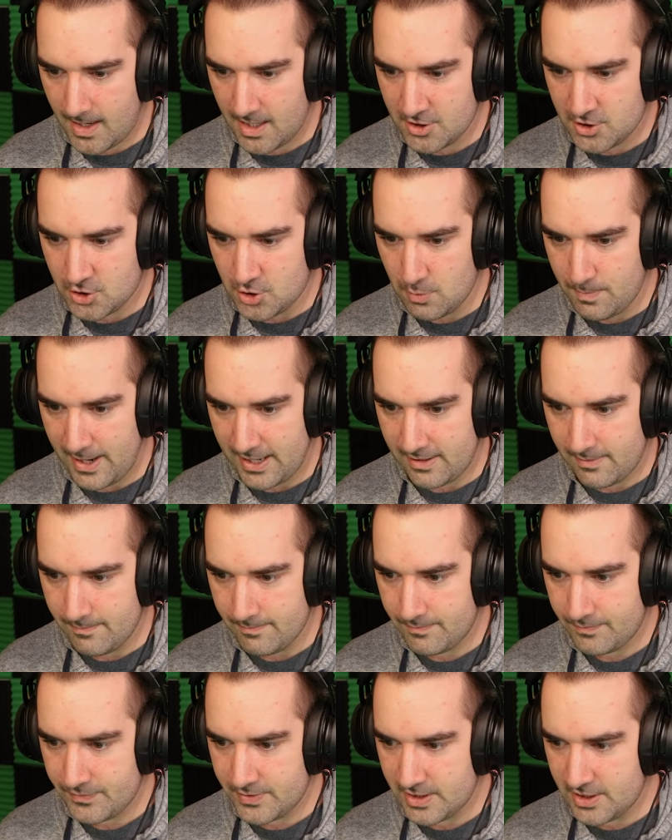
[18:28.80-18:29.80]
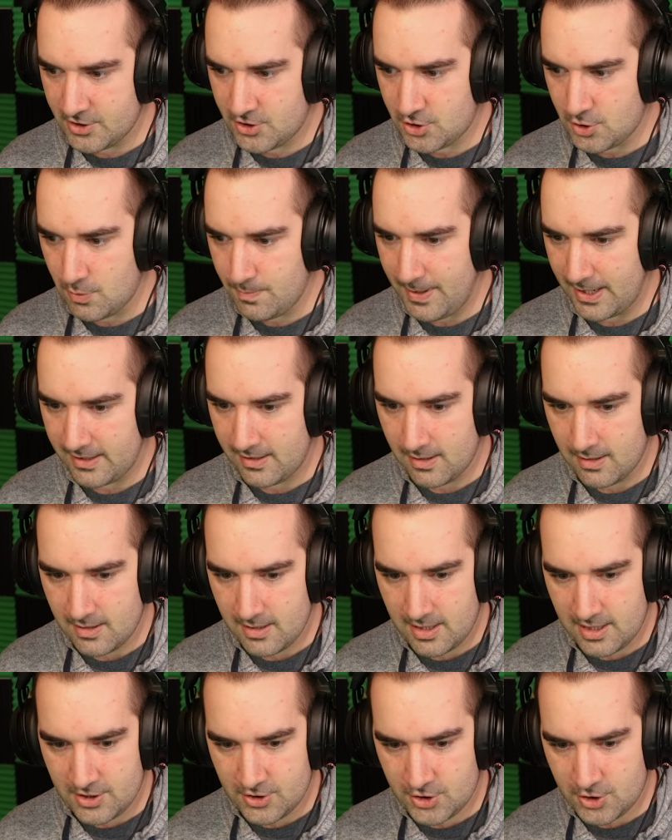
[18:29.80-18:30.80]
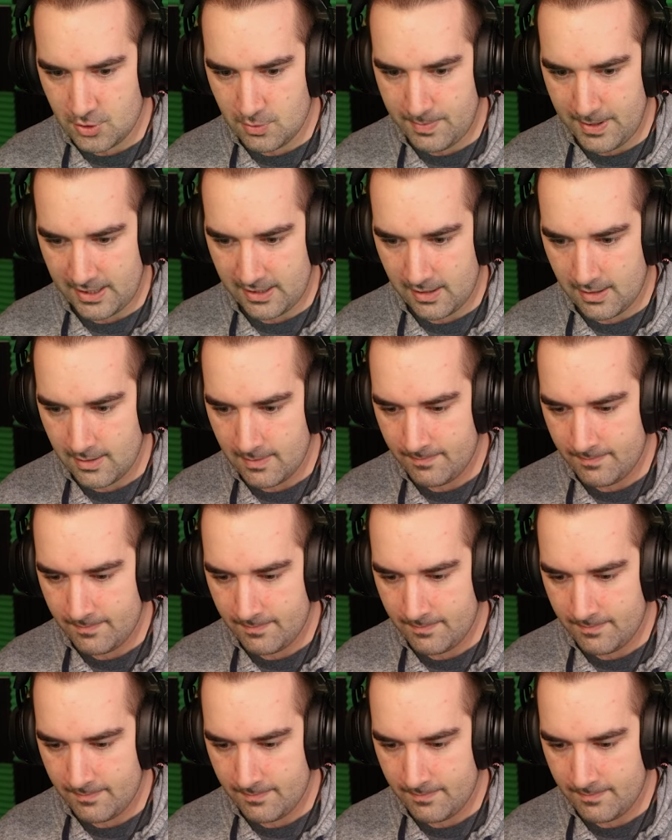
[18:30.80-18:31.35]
It's too big. It's too big. It's too big.